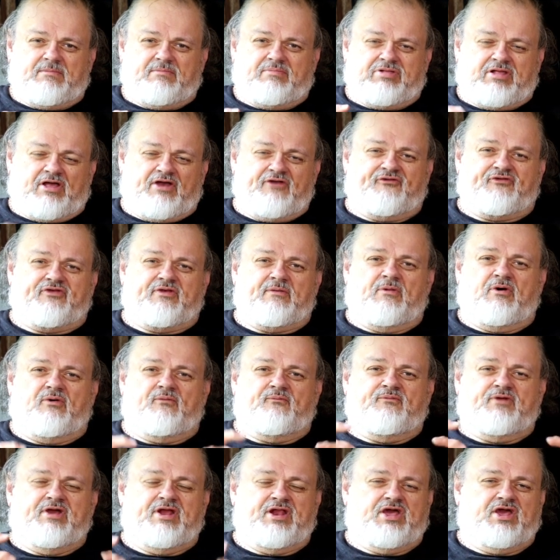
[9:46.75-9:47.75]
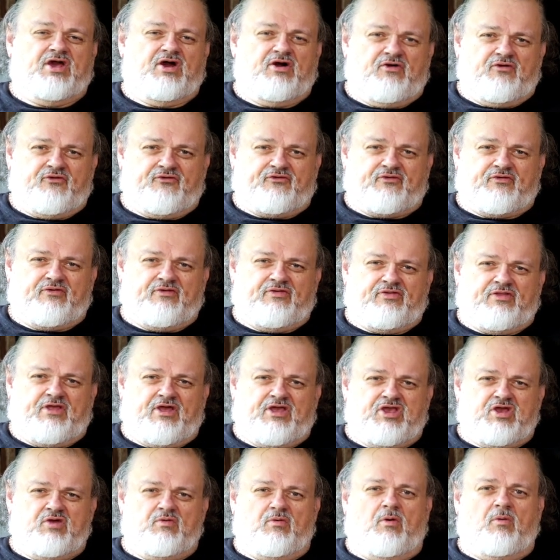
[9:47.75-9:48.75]
place them on videos
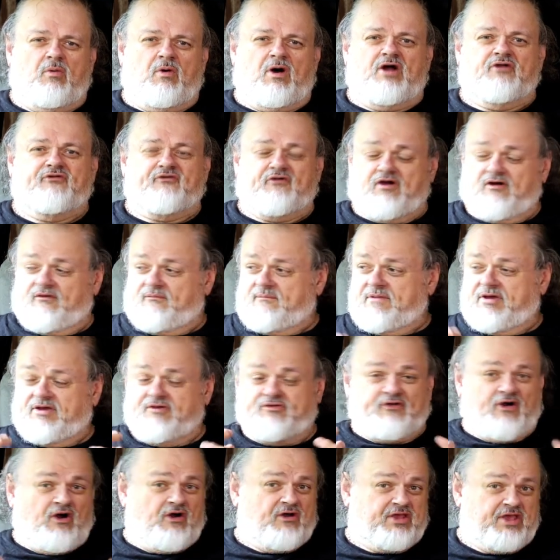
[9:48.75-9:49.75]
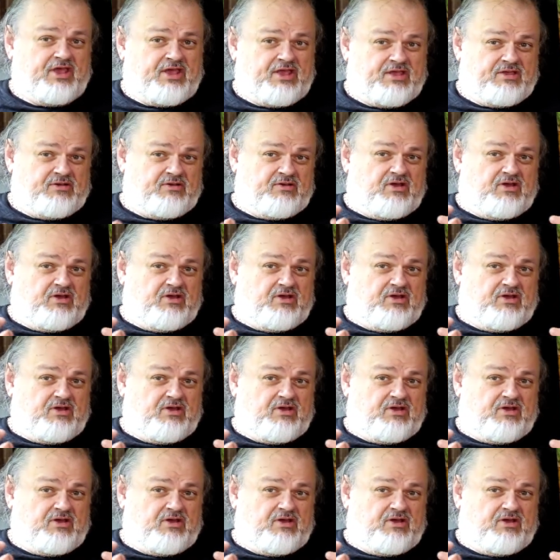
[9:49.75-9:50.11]
that you will watch of me talking